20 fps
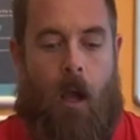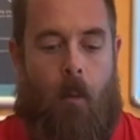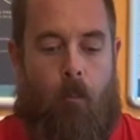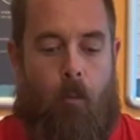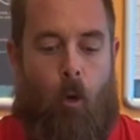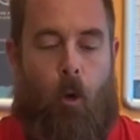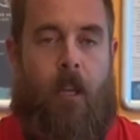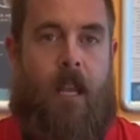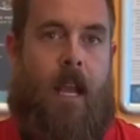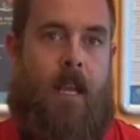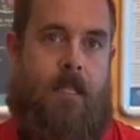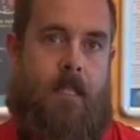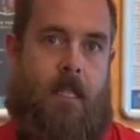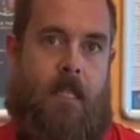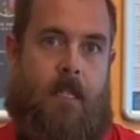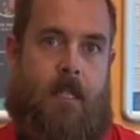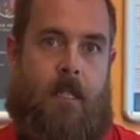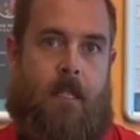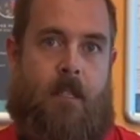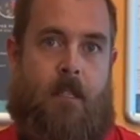broadcast
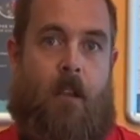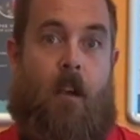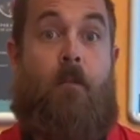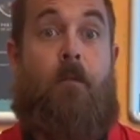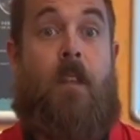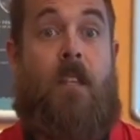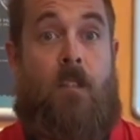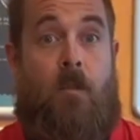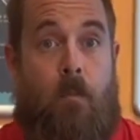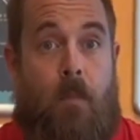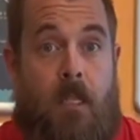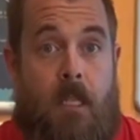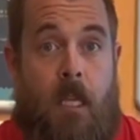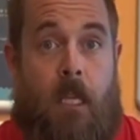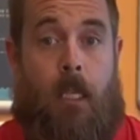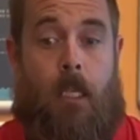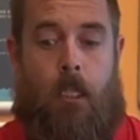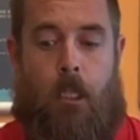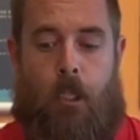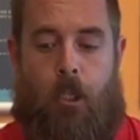distance of this
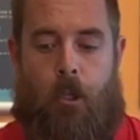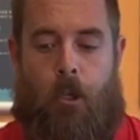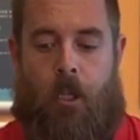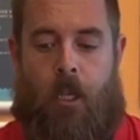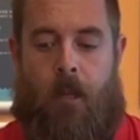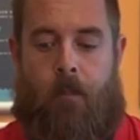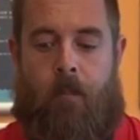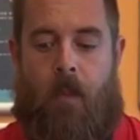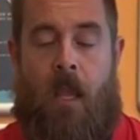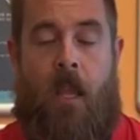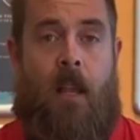particular unit.